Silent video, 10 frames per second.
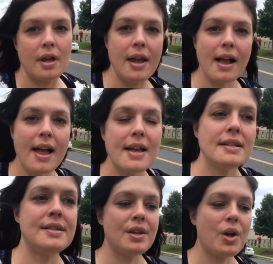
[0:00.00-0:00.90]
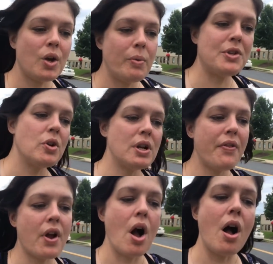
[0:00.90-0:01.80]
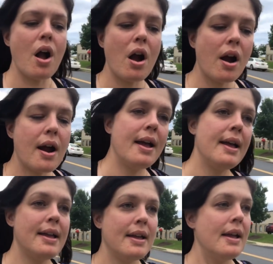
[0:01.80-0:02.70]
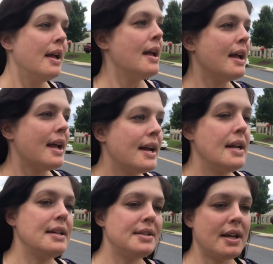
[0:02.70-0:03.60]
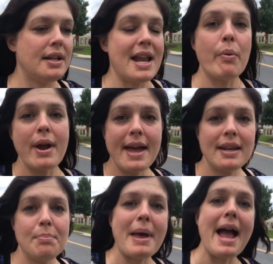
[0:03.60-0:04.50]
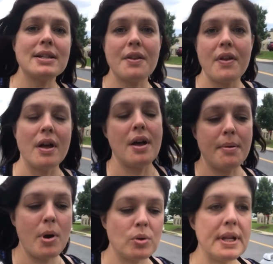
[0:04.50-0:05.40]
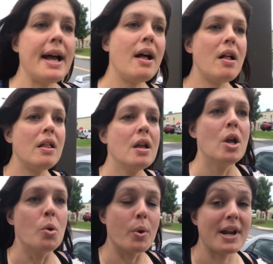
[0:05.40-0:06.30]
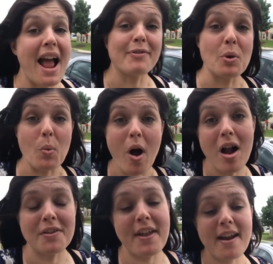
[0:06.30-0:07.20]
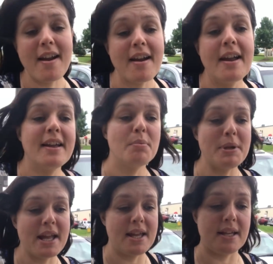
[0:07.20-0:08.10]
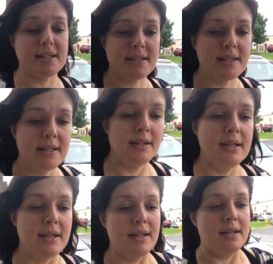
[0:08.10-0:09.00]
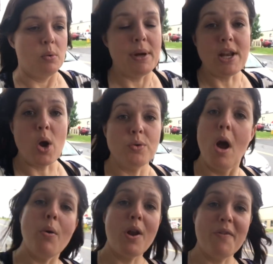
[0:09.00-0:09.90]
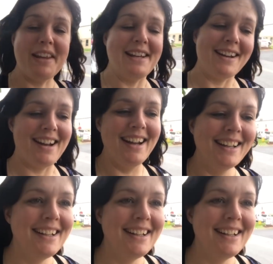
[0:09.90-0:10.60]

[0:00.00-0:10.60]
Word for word: Hey guys, so we turned in the car and uh, now we're headed back to the um, hotel. We're gonna have to walk there because we know no one over here,